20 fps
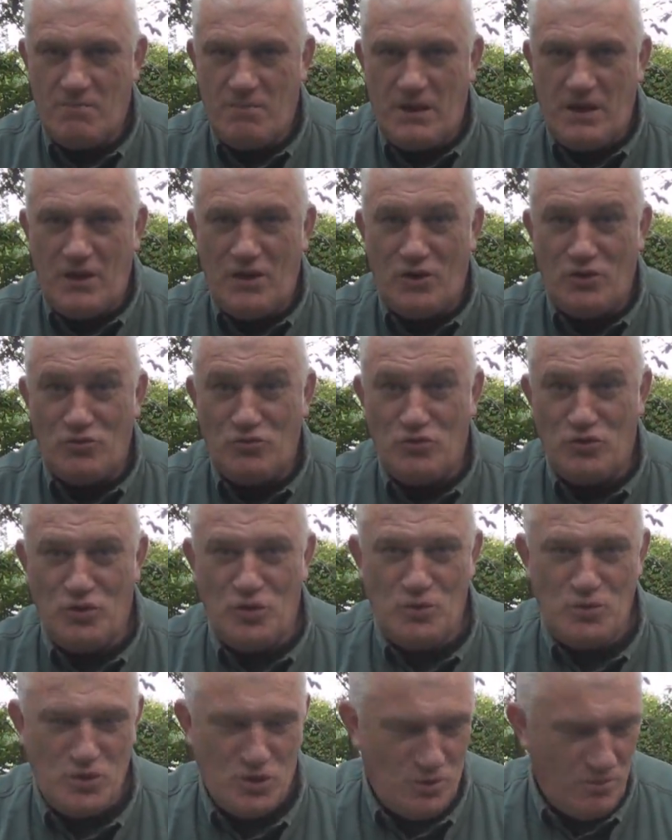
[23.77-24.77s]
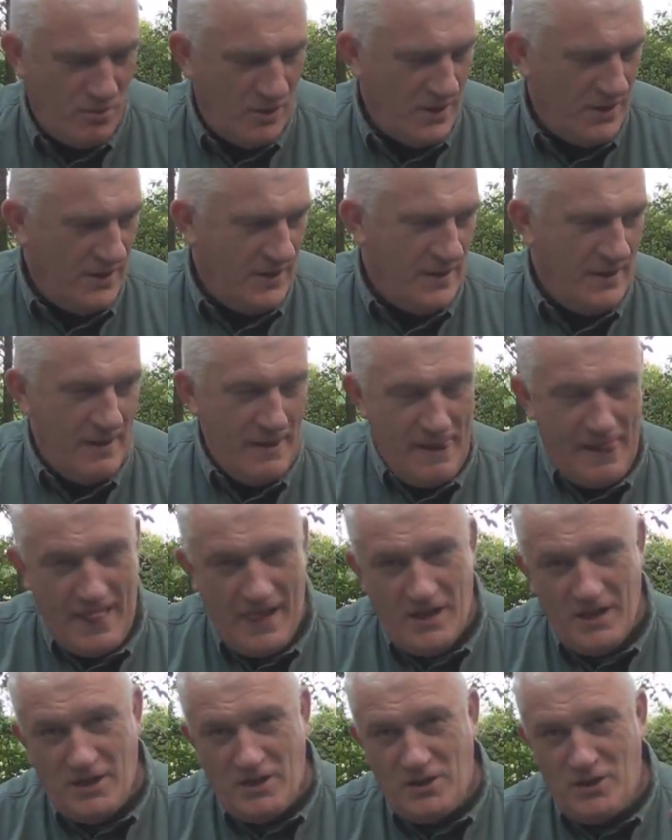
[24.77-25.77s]
be on YouTube.
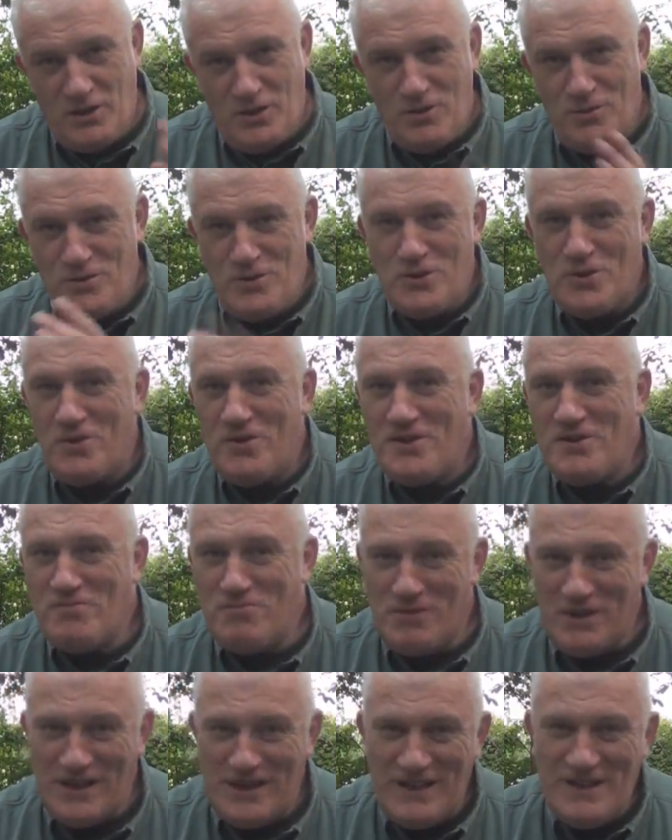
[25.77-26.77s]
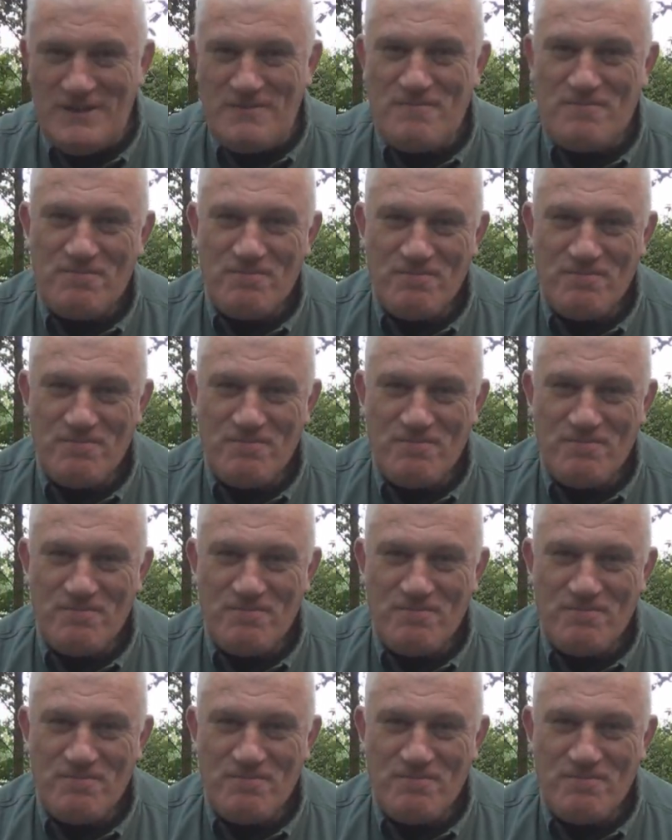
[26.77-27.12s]
You joined me